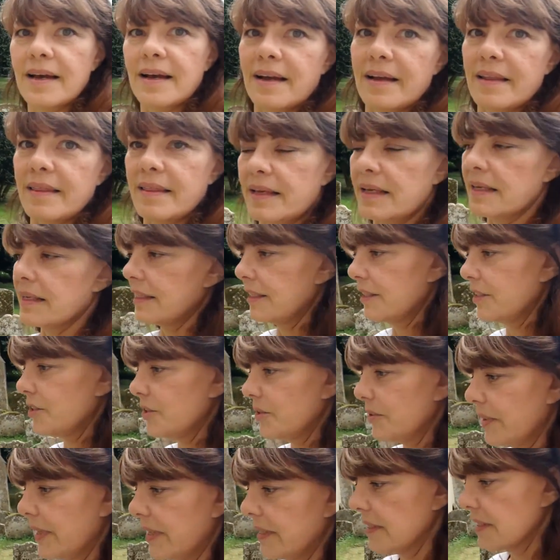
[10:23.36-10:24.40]
I think I need
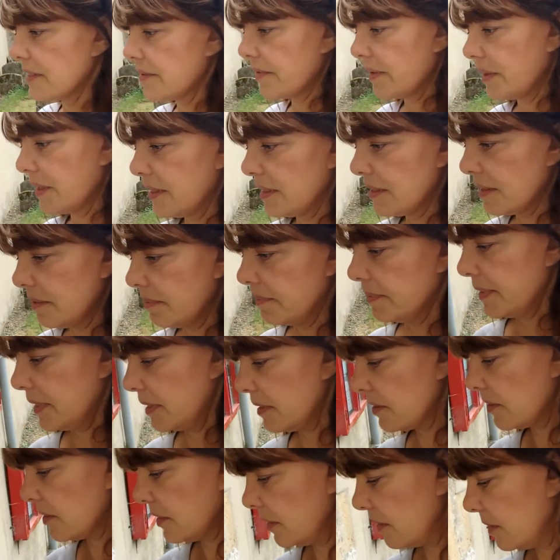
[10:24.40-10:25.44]
two hands for this, but
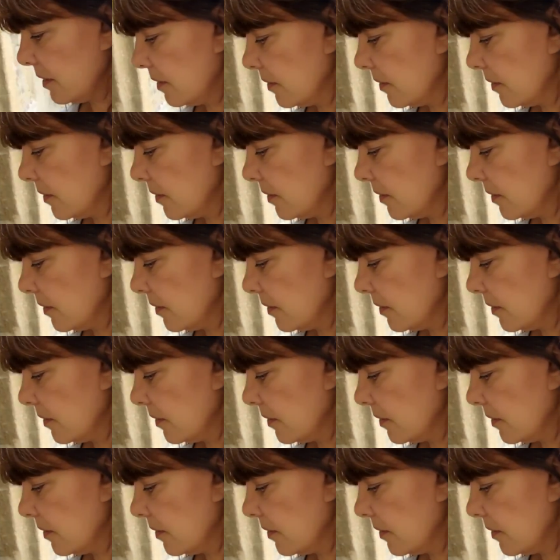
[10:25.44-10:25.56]
I'll try to